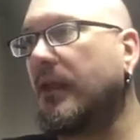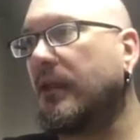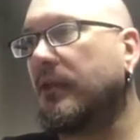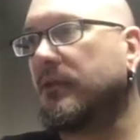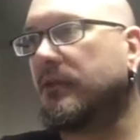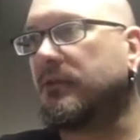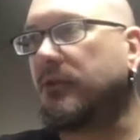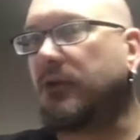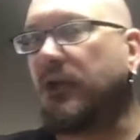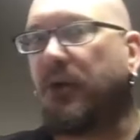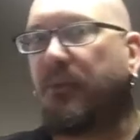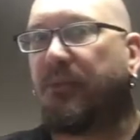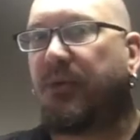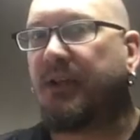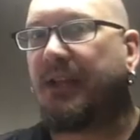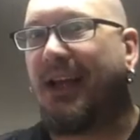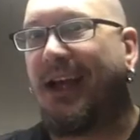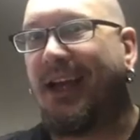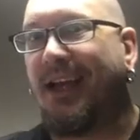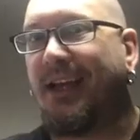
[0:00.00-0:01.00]
So don't
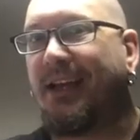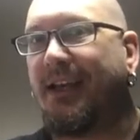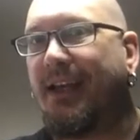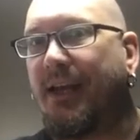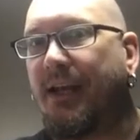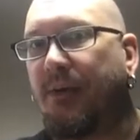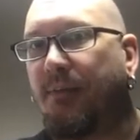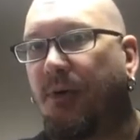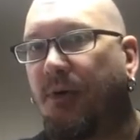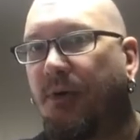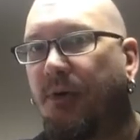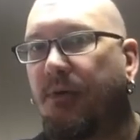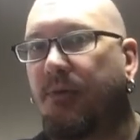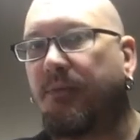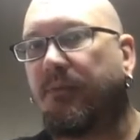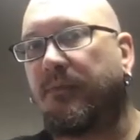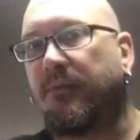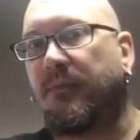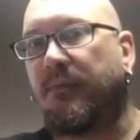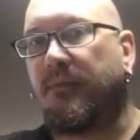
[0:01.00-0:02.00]
put the
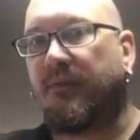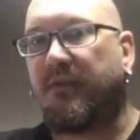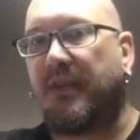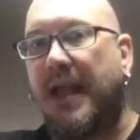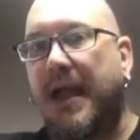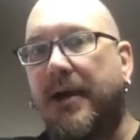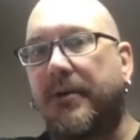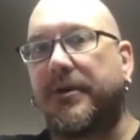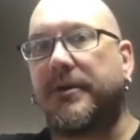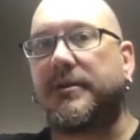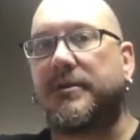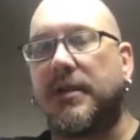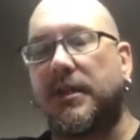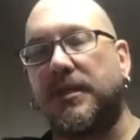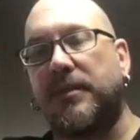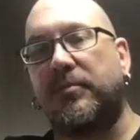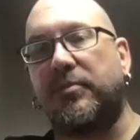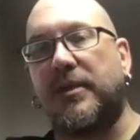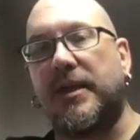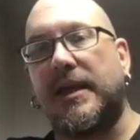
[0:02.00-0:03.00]
unedible flowers on
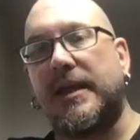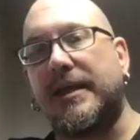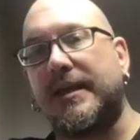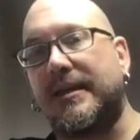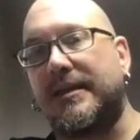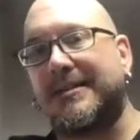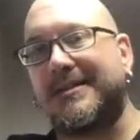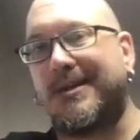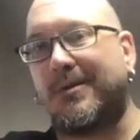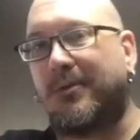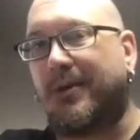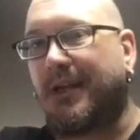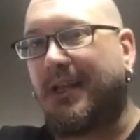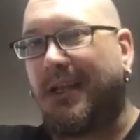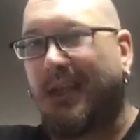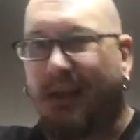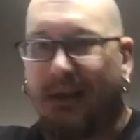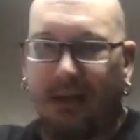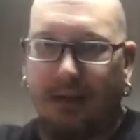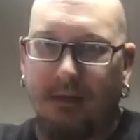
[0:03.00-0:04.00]
the plate because I want
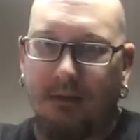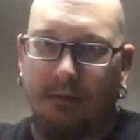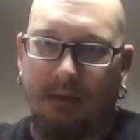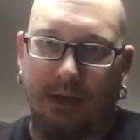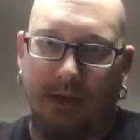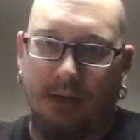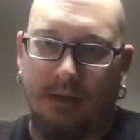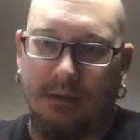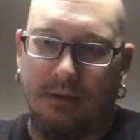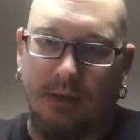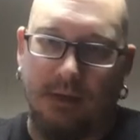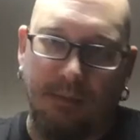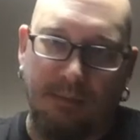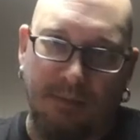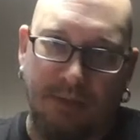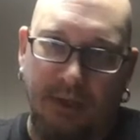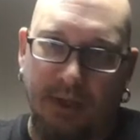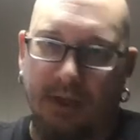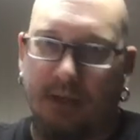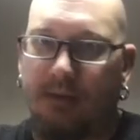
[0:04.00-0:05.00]
to eat it, right? It's on the
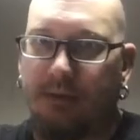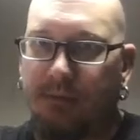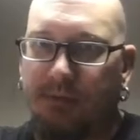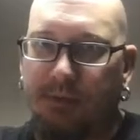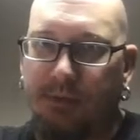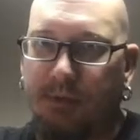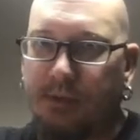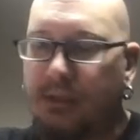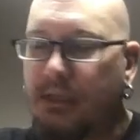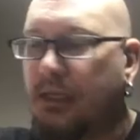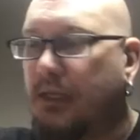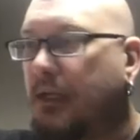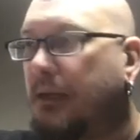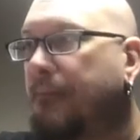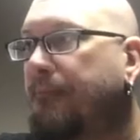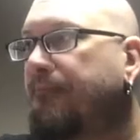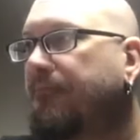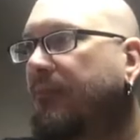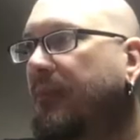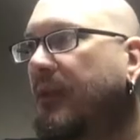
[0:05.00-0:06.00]
plate. I'm supposed to eat
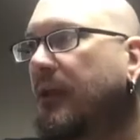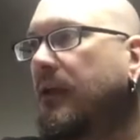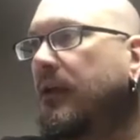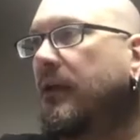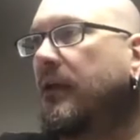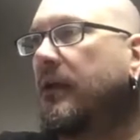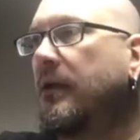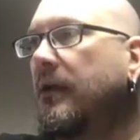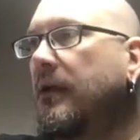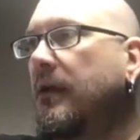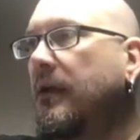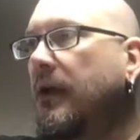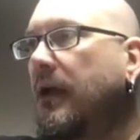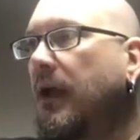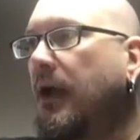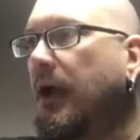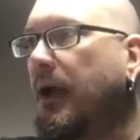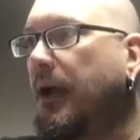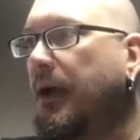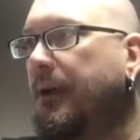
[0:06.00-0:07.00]

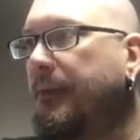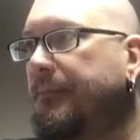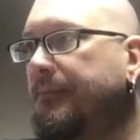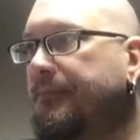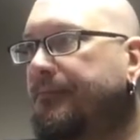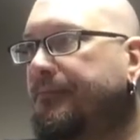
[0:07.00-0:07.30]
it.